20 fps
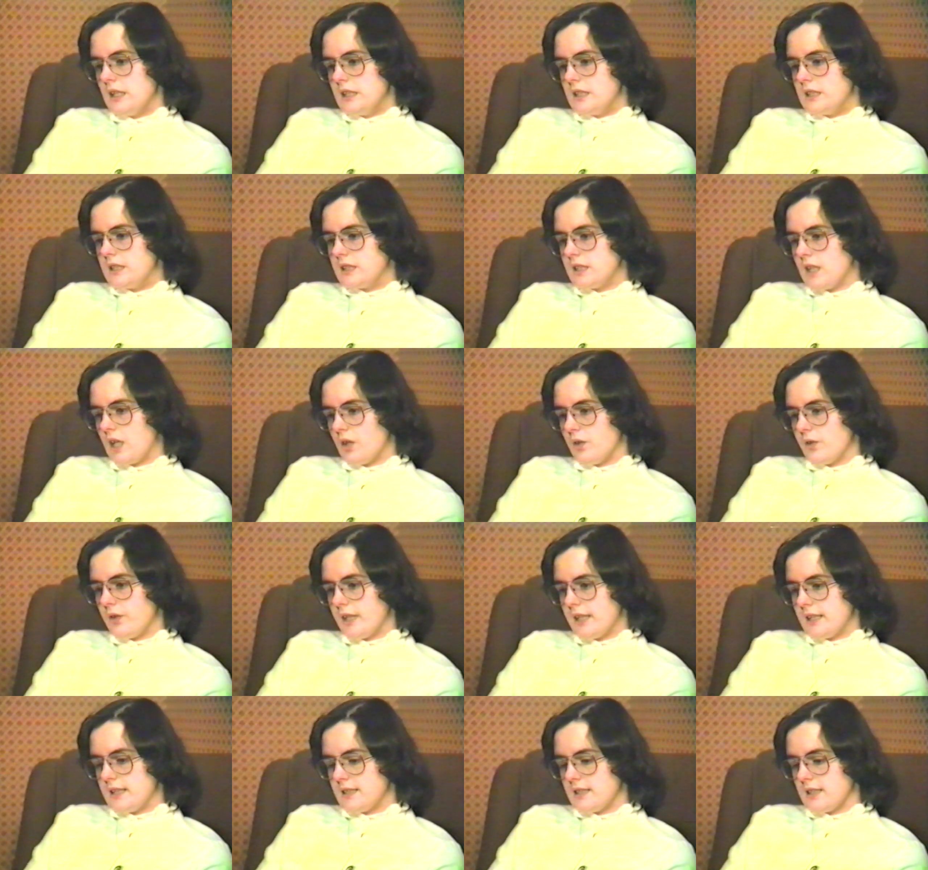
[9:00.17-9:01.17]
So
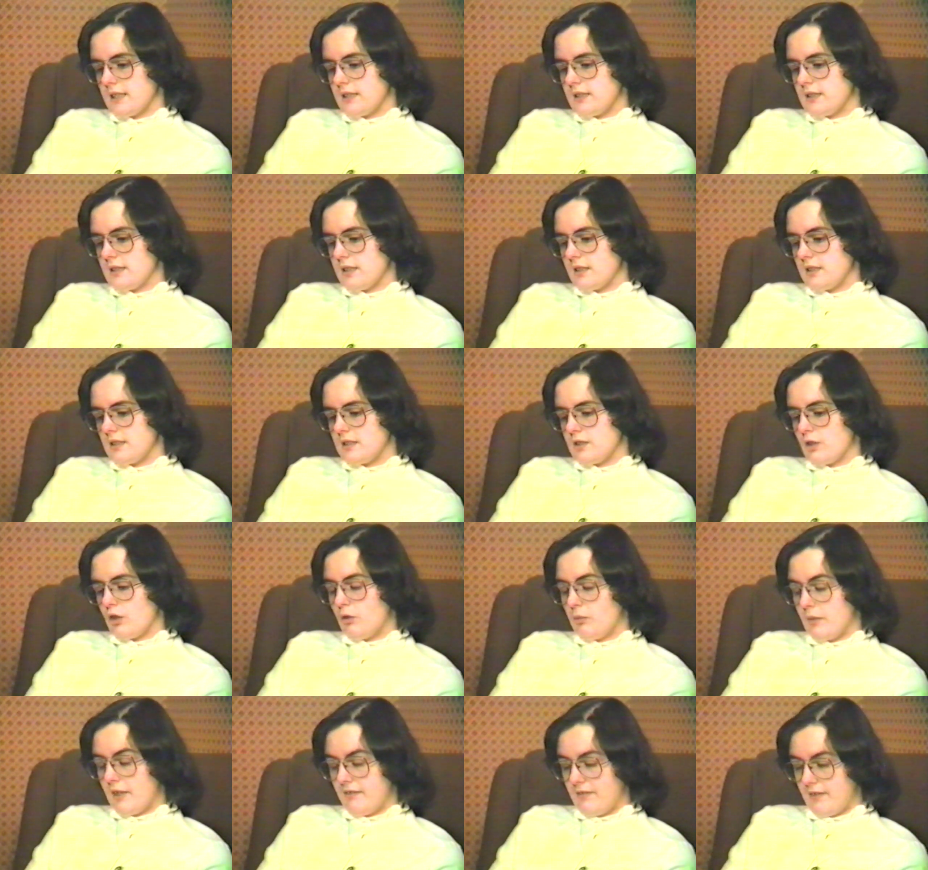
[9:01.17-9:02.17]
they said that
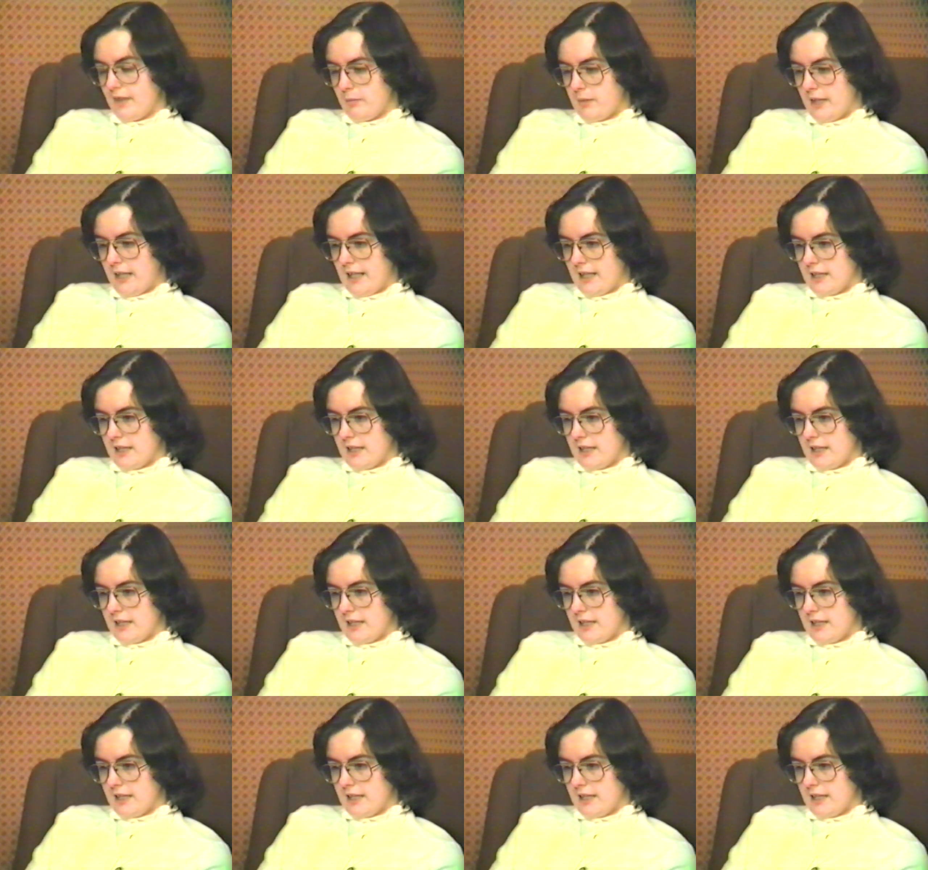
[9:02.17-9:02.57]
all my family